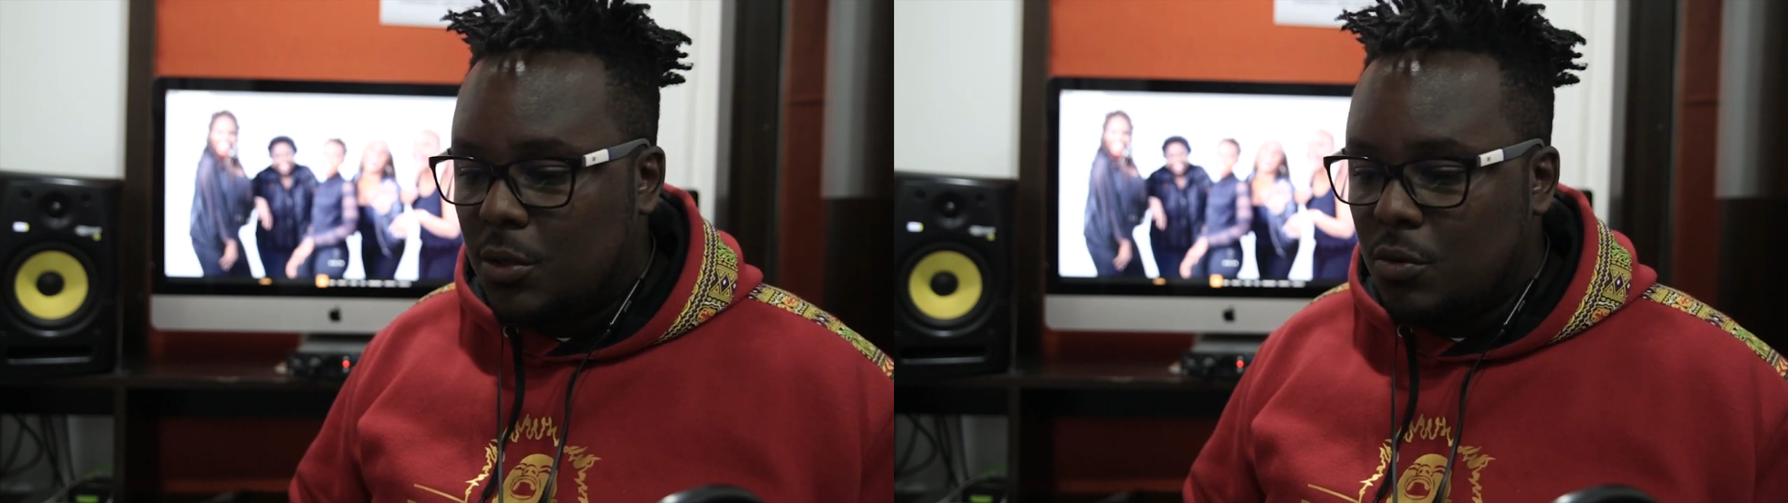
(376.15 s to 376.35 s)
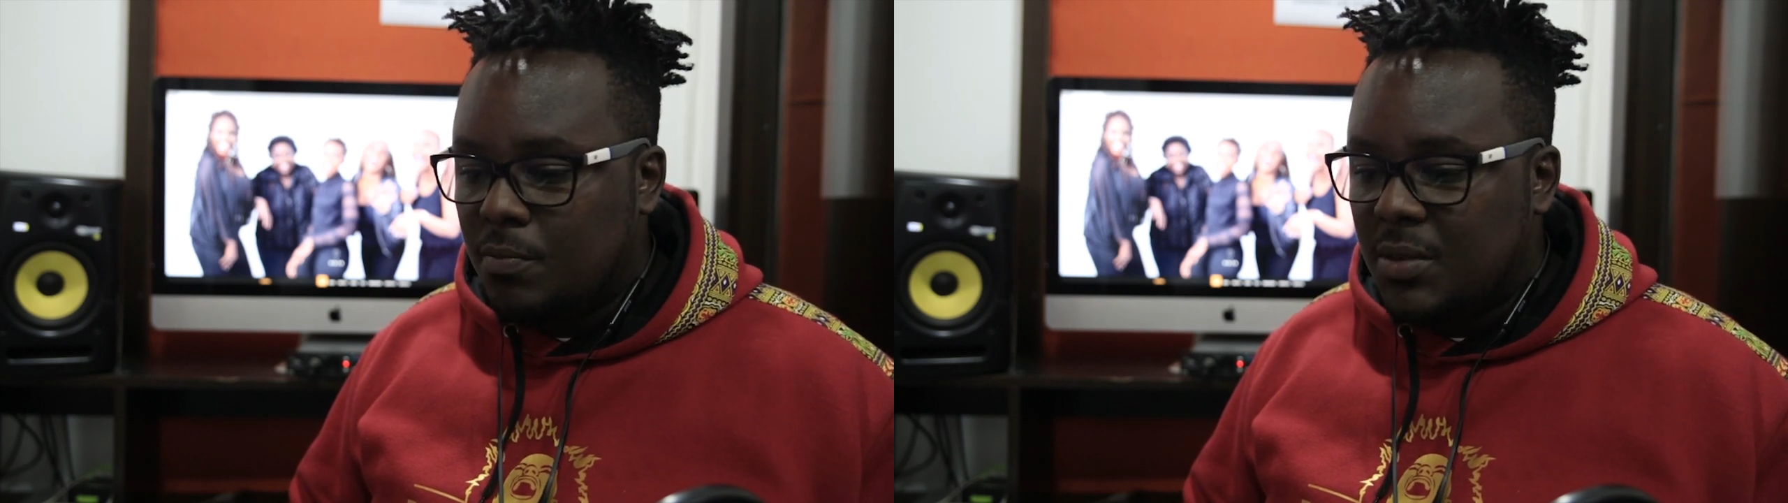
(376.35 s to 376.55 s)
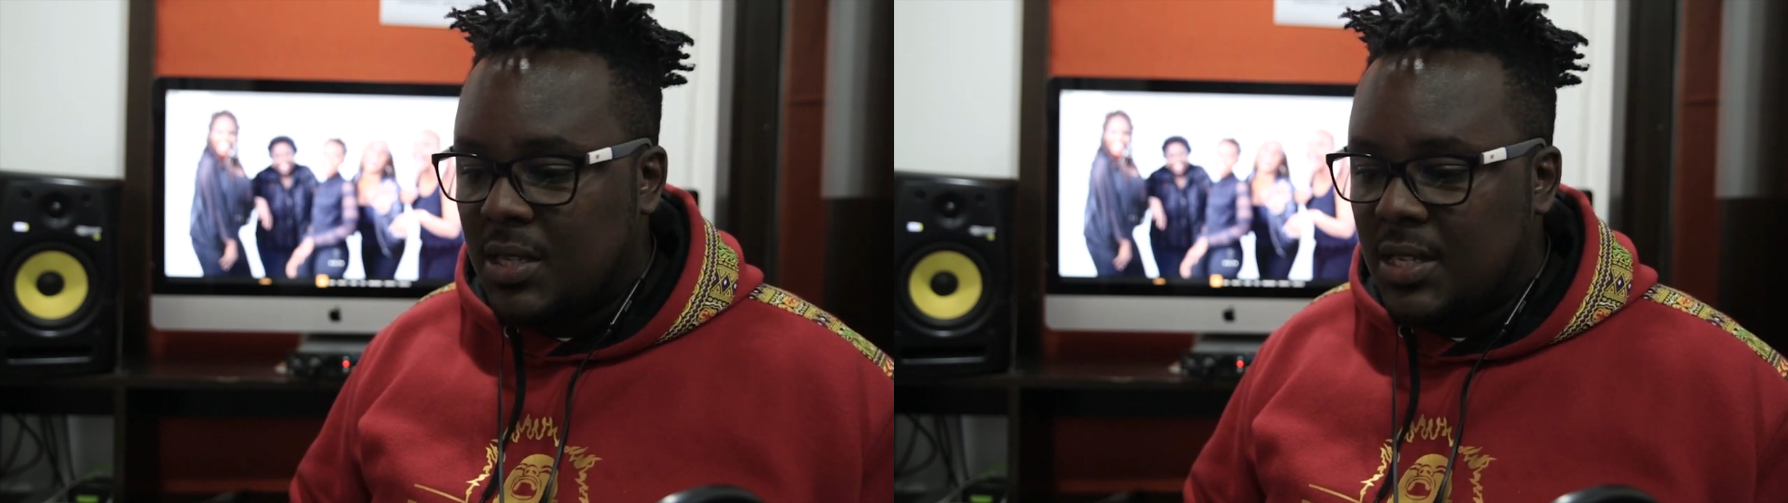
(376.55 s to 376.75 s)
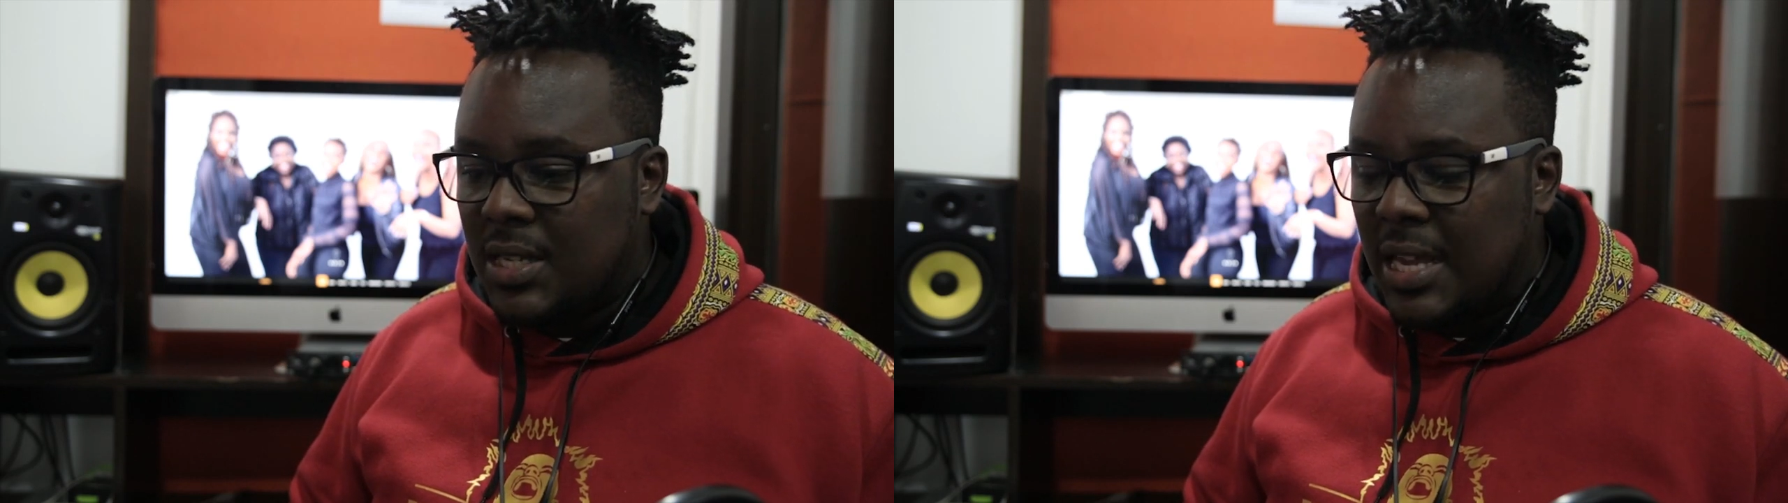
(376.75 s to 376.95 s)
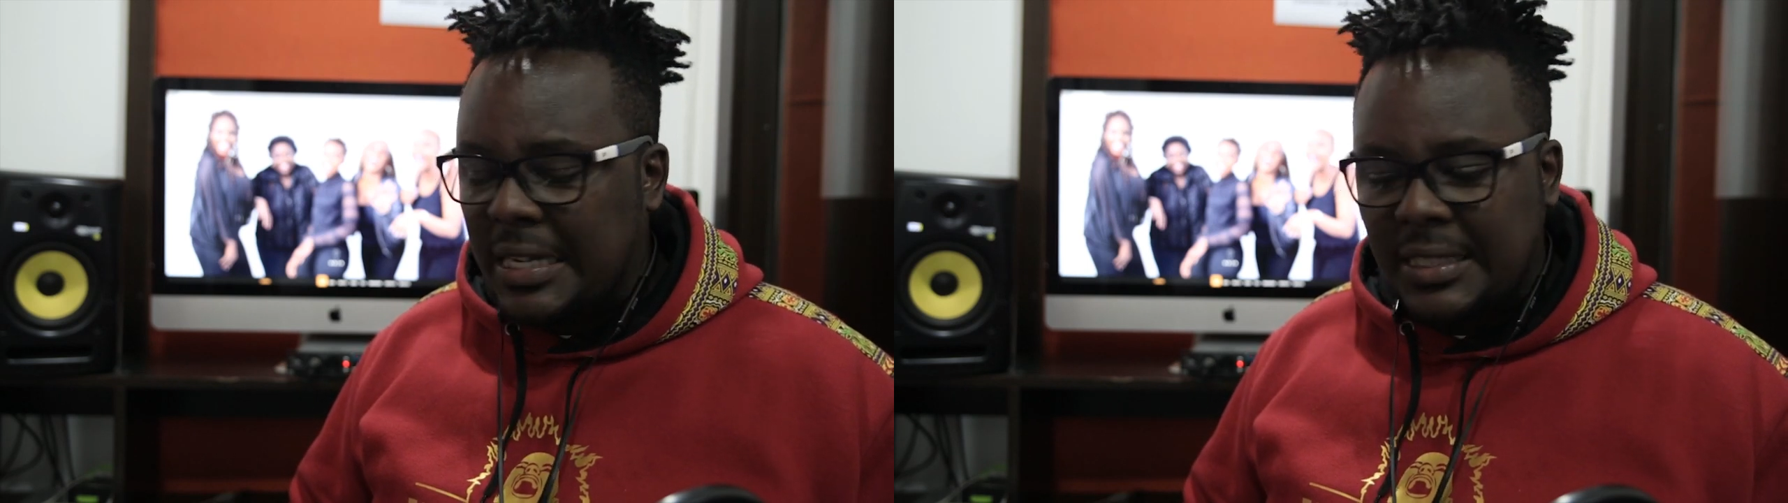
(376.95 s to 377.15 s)
to
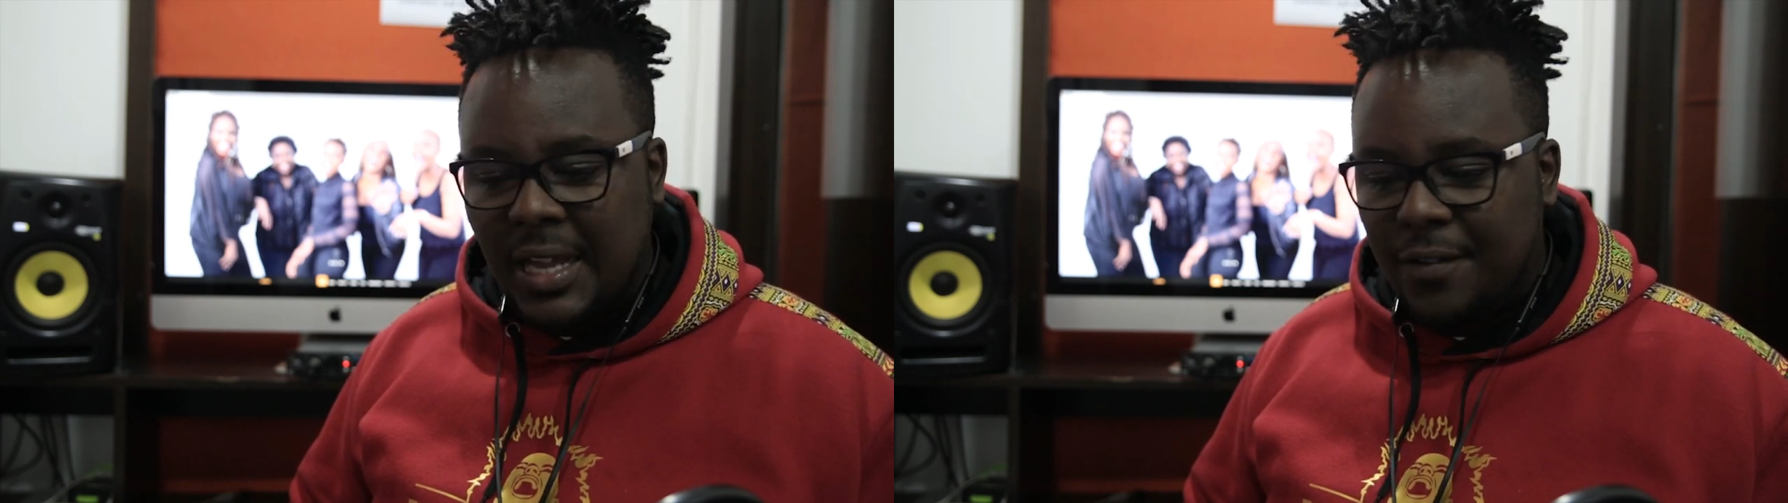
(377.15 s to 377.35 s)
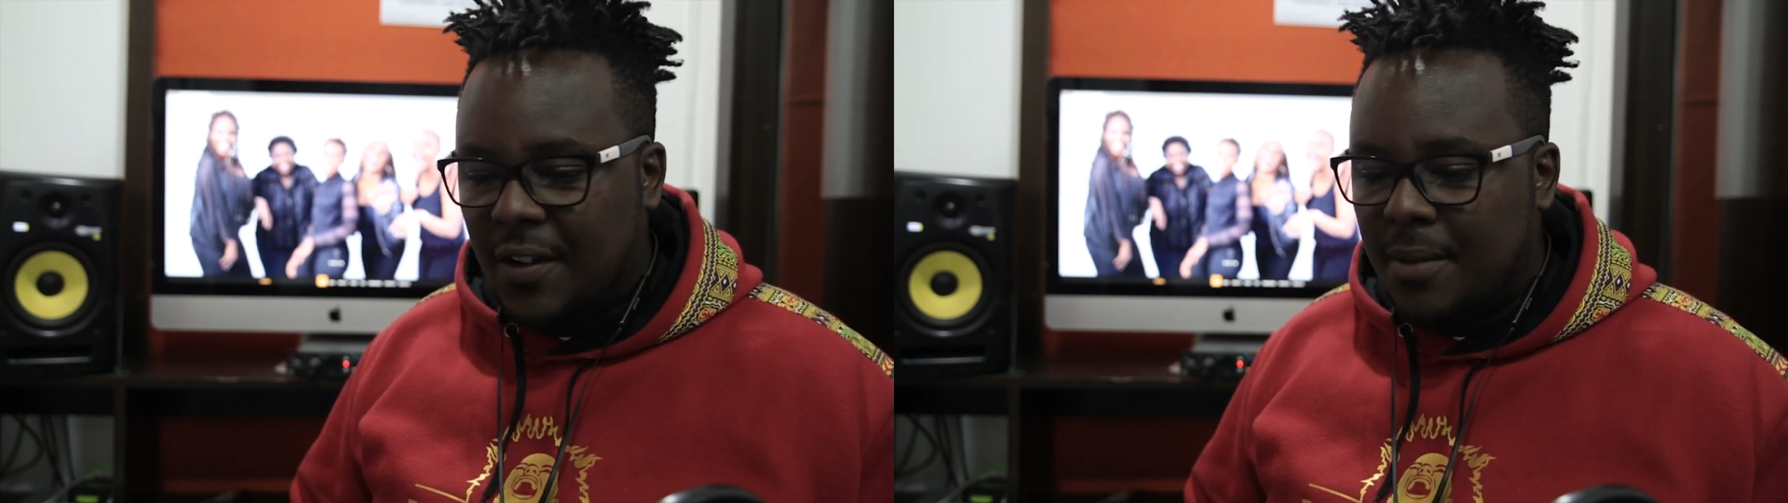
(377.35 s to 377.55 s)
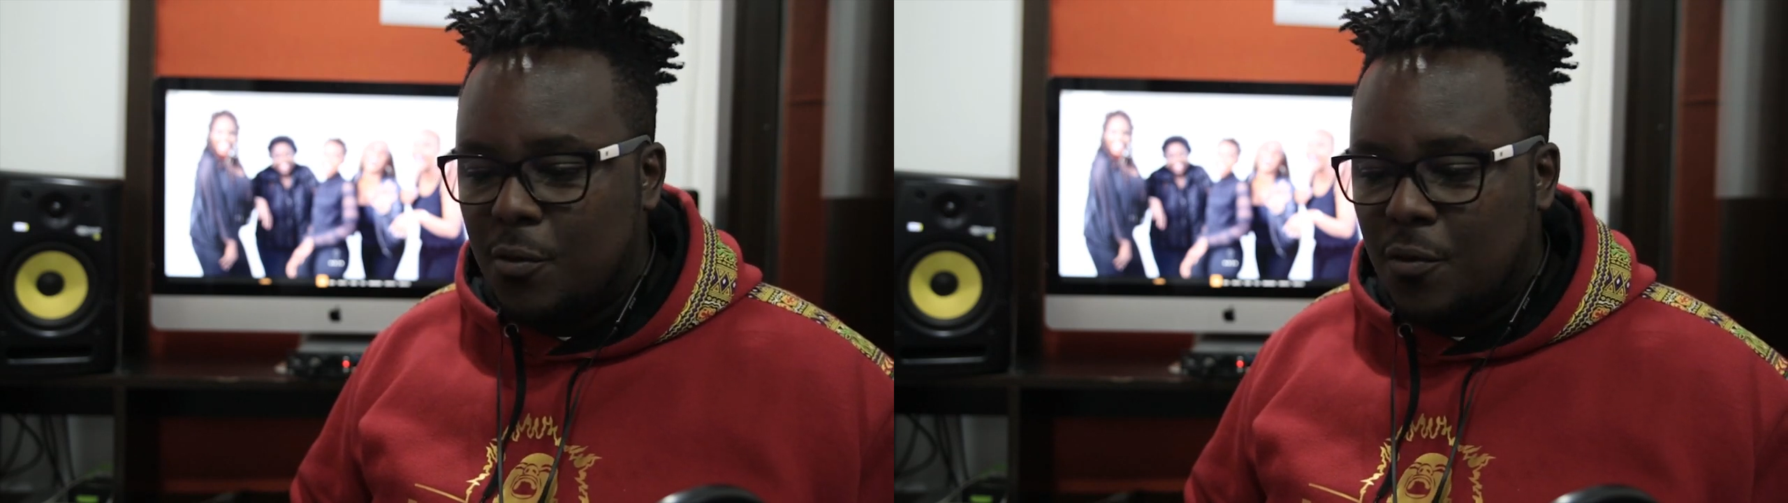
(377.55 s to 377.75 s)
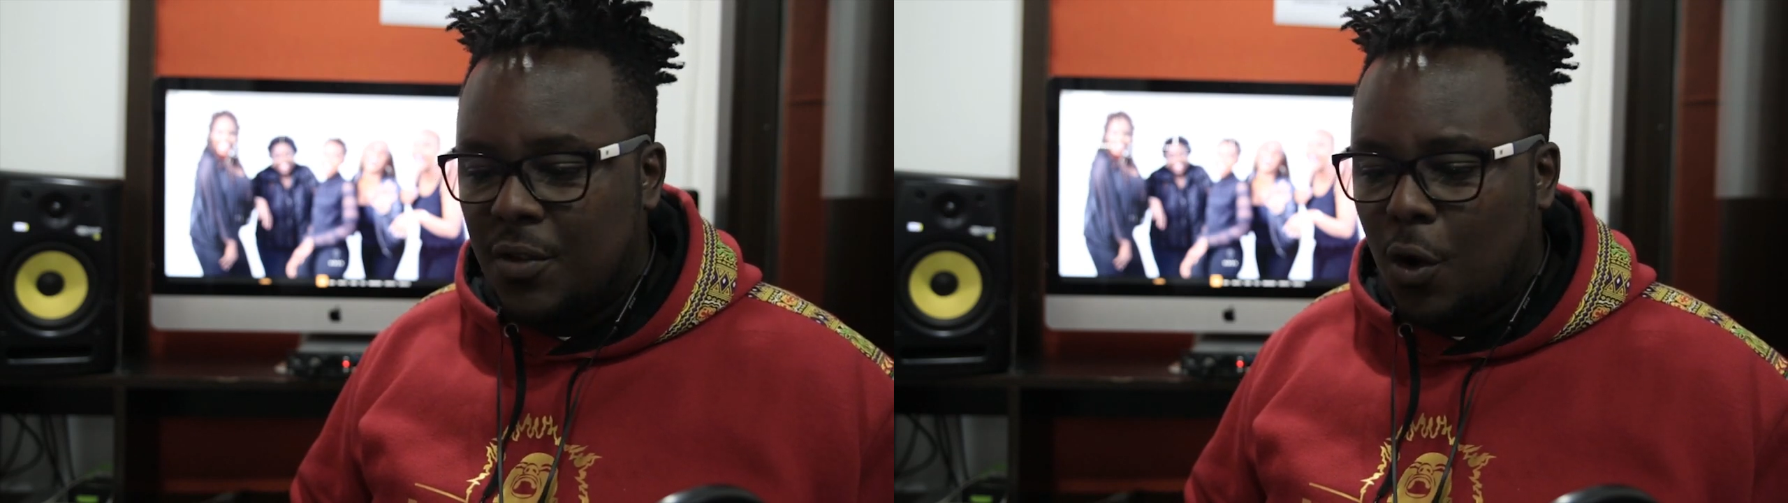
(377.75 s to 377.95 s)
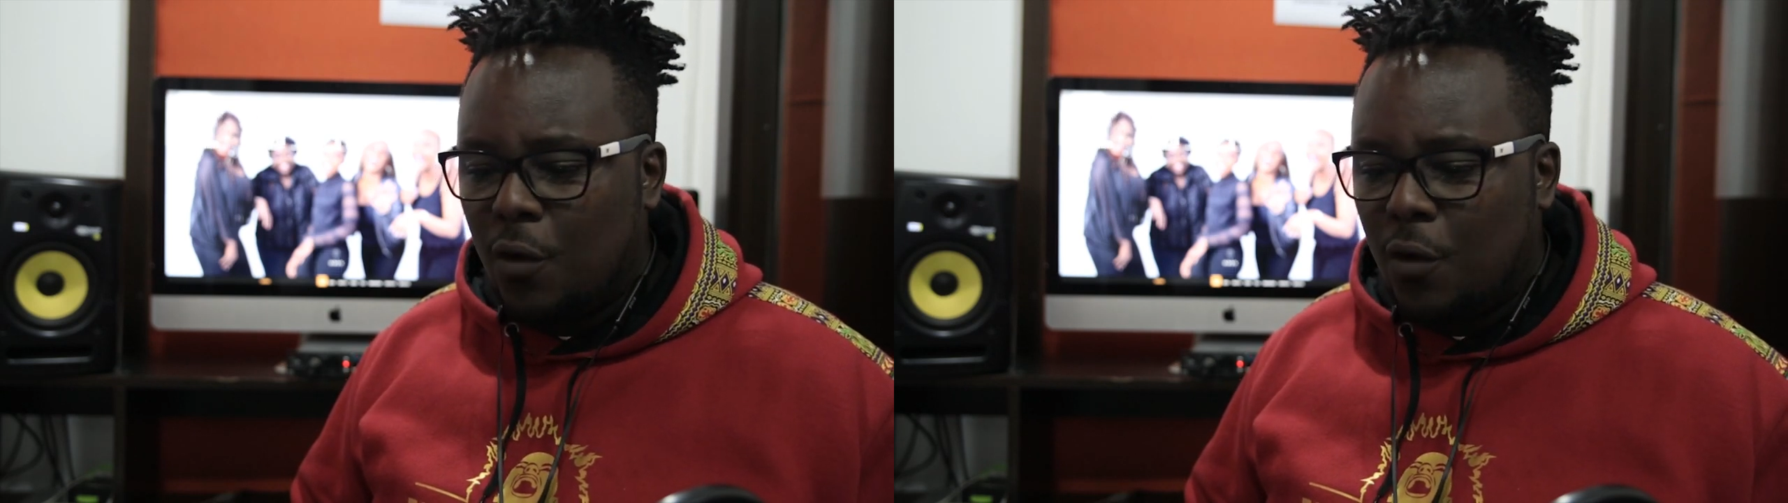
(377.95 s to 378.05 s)
be any sci-fi movie.